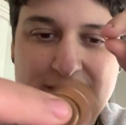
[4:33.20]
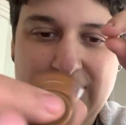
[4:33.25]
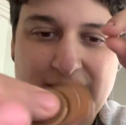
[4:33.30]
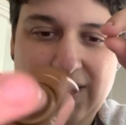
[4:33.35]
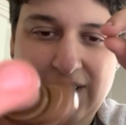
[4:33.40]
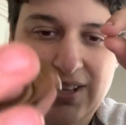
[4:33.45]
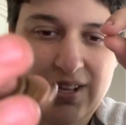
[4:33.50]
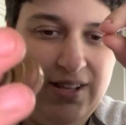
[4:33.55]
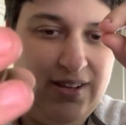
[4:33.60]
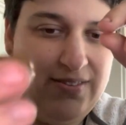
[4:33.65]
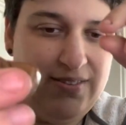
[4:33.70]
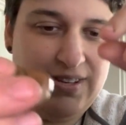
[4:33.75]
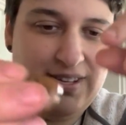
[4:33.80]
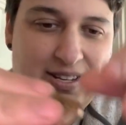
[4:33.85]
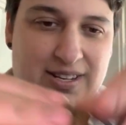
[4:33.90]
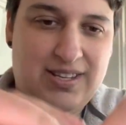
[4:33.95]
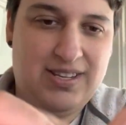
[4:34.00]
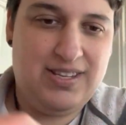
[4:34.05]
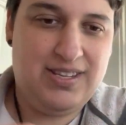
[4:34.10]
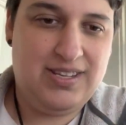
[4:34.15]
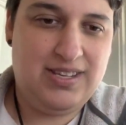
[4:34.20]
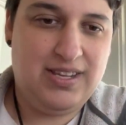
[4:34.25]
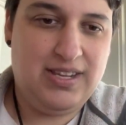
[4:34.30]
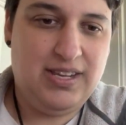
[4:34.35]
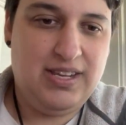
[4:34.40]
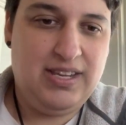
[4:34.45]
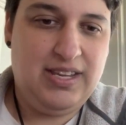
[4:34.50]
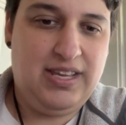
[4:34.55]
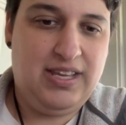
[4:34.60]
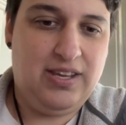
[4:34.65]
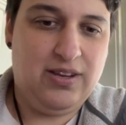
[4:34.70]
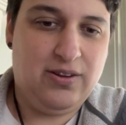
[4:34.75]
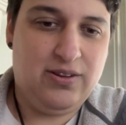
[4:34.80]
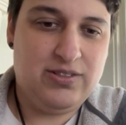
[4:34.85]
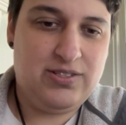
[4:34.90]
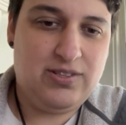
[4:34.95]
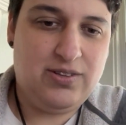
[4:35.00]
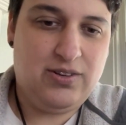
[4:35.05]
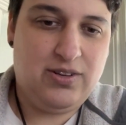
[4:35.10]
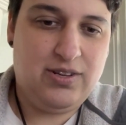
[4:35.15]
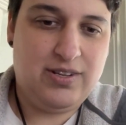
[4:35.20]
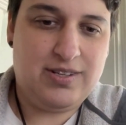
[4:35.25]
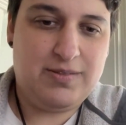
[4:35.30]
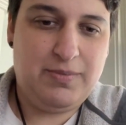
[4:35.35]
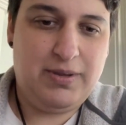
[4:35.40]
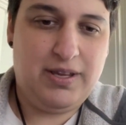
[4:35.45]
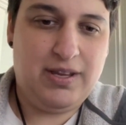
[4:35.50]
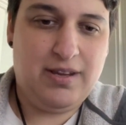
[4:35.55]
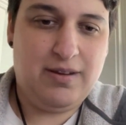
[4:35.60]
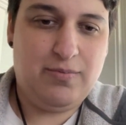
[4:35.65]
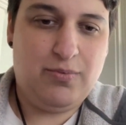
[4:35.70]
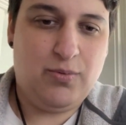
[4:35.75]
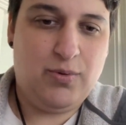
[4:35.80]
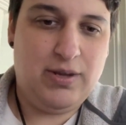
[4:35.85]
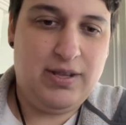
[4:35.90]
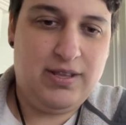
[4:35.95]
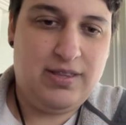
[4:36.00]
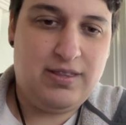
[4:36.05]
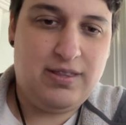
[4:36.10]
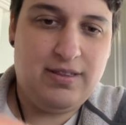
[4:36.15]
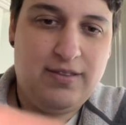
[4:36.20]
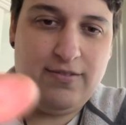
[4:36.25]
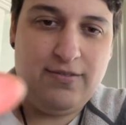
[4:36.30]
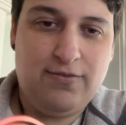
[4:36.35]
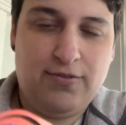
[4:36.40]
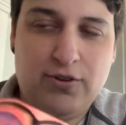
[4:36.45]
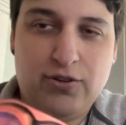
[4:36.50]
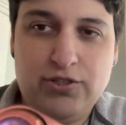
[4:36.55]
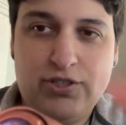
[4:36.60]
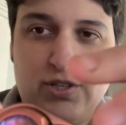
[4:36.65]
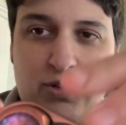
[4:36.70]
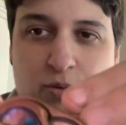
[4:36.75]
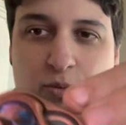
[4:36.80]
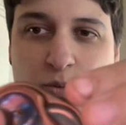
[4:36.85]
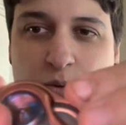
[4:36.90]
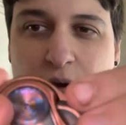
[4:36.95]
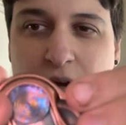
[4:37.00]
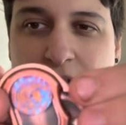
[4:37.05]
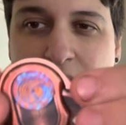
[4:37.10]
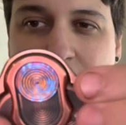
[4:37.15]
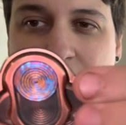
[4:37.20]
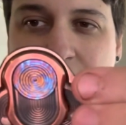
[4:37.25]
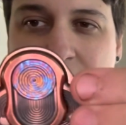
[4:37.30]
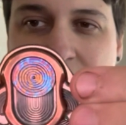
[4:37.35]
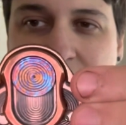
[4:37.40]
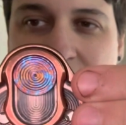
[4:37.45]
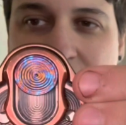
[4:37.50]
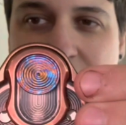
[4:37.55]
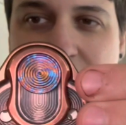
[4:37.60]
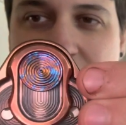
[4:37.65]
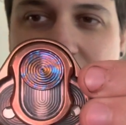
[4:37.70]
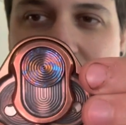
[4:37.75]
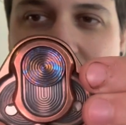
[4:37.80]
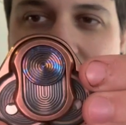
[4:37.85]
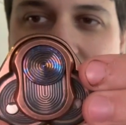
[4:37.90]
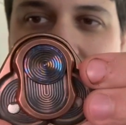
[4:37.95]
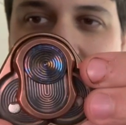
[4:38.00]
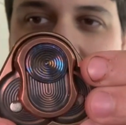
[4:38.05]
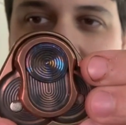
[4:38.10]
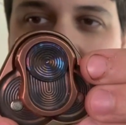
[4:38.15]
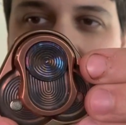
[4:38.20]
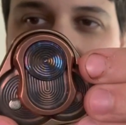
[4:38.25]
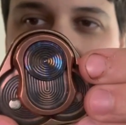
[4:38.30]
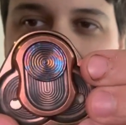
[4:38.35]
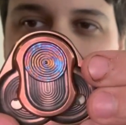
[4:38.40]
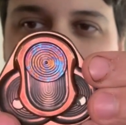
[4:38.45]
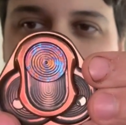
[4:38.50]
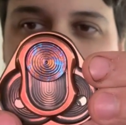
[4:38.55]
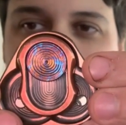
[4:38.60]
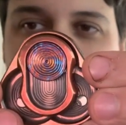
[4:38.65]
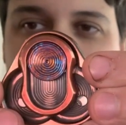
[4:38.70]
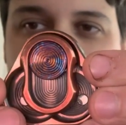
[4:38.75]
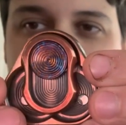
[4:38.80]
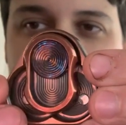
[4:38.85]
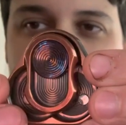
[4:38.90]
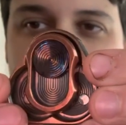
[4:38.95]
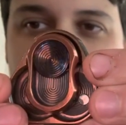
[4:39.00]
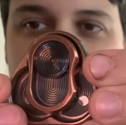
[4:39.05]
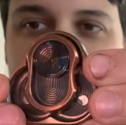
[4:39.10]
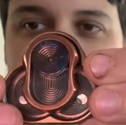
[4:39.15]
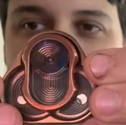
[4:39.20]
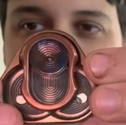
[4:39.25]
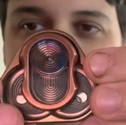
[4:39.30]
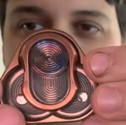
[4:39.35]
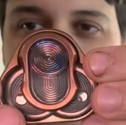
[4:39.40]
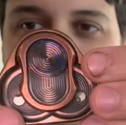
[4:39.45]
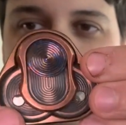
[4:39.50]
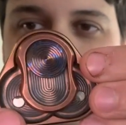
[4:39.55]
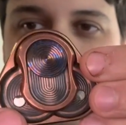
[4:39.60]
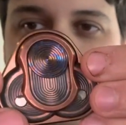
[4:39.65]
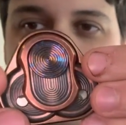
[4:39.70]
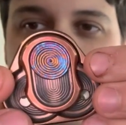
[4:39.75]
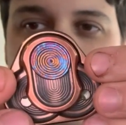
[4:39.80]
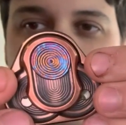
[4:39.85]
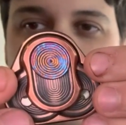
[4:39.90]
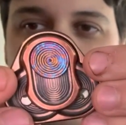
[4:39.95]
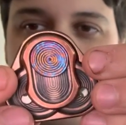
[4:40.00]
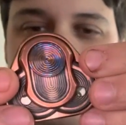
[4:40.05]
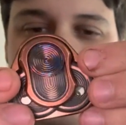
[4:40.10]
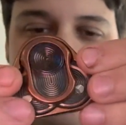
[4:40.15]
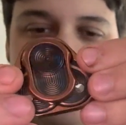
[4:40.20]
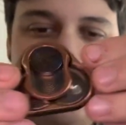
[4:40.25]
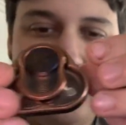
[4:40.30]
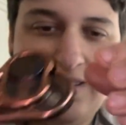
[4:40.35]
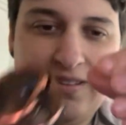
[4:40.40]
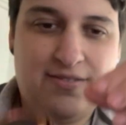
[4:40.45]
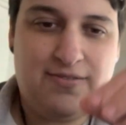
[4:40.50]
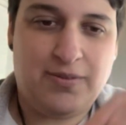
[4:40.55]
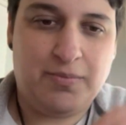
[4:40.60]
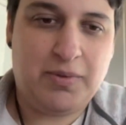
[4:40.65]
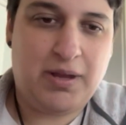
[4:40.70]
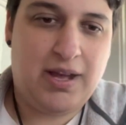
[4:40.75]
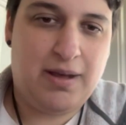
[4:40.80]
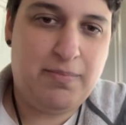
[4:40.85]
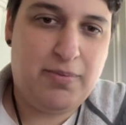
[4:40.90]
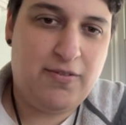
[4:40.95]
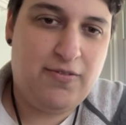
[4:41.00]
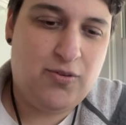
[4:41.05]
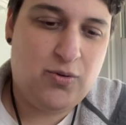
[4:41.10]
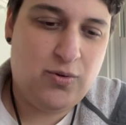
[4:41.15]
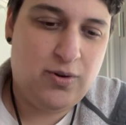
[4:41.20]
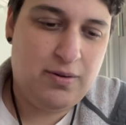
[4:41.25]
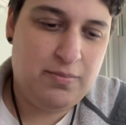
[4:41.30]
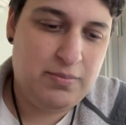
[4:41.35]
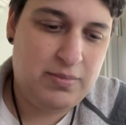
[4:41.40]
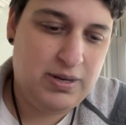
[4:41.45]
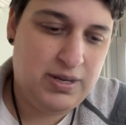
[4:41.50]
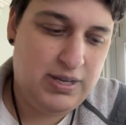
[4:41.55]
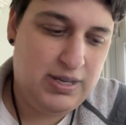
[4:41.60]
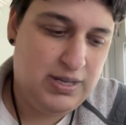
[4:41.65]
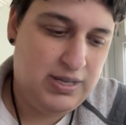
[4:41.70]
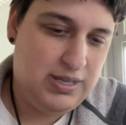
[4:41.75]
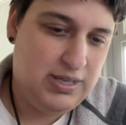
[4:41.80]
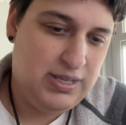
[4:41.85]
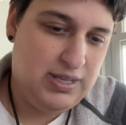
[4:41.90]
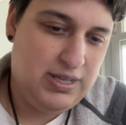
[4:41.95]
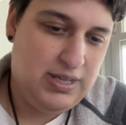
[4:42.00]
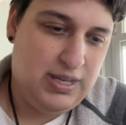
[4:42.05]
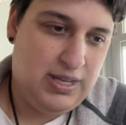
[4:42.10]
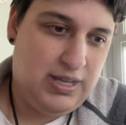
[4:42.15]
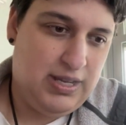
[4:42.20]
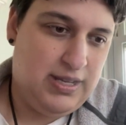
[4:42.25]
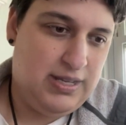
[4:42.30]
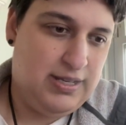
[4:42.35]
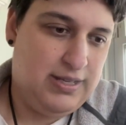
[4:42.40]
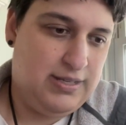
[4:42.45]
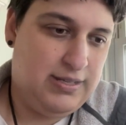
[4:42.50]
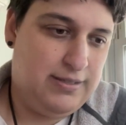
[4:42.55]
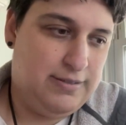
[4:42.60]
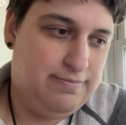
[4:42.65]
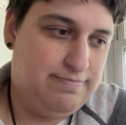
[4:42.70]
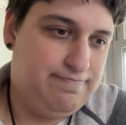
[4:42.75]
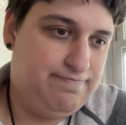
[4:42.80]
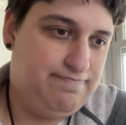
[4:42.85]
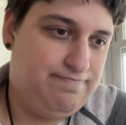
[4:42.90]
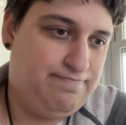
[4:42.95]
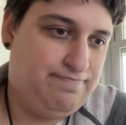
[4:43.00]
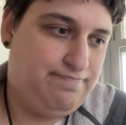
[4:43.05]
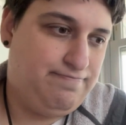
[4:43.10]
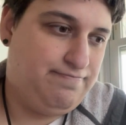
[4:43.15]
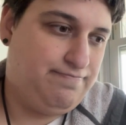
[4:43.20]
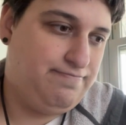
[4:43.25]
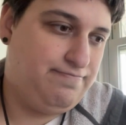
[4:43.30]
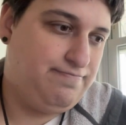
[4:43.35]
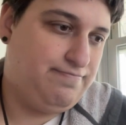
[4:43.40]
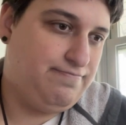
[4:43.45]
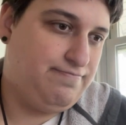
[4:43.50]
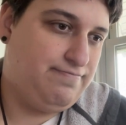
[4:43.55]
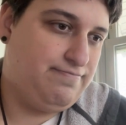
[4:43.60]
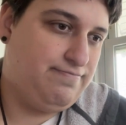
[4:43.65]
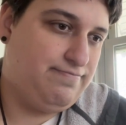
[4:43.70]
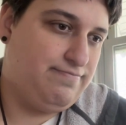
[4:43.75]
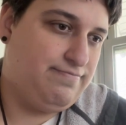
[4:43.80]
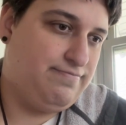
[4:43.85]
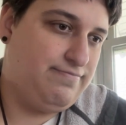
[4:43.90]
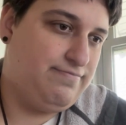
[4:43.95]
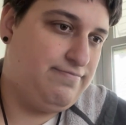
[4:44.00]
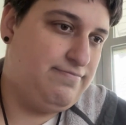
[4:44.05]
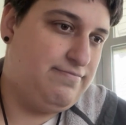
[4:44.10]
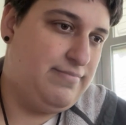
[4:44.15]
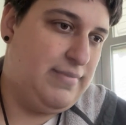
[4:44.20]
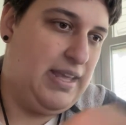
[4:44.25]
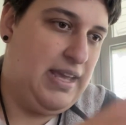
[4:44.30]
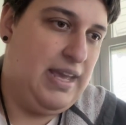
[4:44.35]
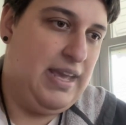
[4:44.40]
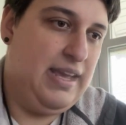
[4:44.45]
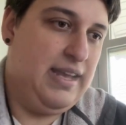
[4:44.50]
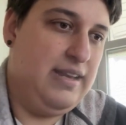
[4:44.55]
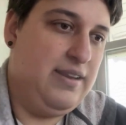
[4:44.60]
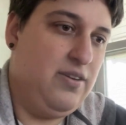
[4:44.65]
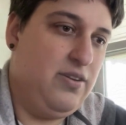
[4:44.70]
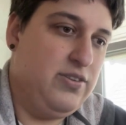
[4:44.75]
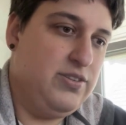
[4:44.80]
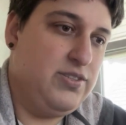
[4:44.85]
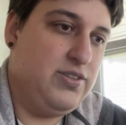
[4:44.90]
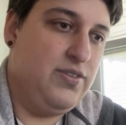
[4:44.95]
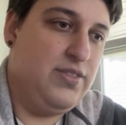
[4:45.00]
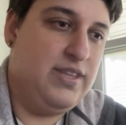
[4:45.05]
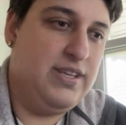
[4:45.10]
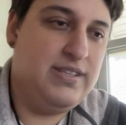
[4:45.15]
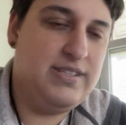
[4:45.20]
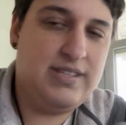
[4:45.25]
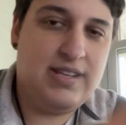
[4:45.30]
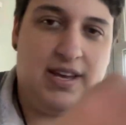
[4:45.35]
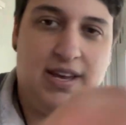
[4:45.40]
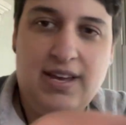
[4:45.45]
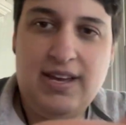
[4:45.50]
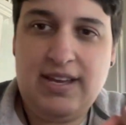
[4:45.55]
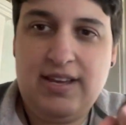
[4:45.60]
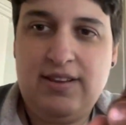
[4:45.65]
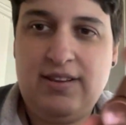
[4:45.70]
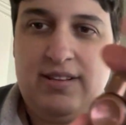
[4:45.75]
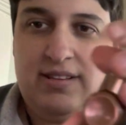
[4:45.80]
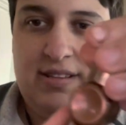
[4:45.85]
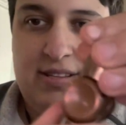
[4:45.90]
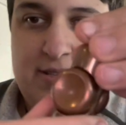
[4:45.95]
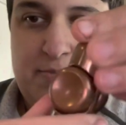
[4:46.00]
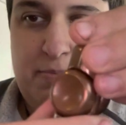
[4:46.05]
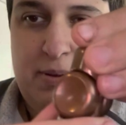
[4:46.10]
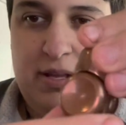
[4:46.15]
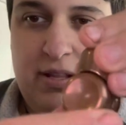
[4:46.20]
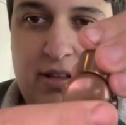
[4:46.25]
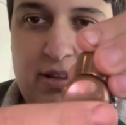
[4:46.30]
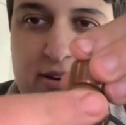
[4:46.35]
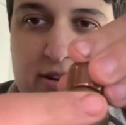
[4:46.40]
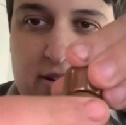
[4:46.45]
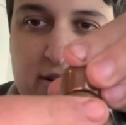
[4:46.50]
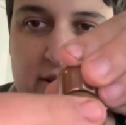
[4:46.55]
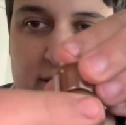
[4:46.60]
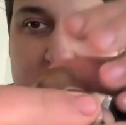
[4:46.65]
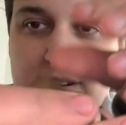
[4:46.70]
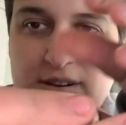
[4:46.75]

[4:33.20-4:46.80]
Love it. He also hooked me up with version one of the Triquetta from Compaform. Um, and also this guy, this pillar.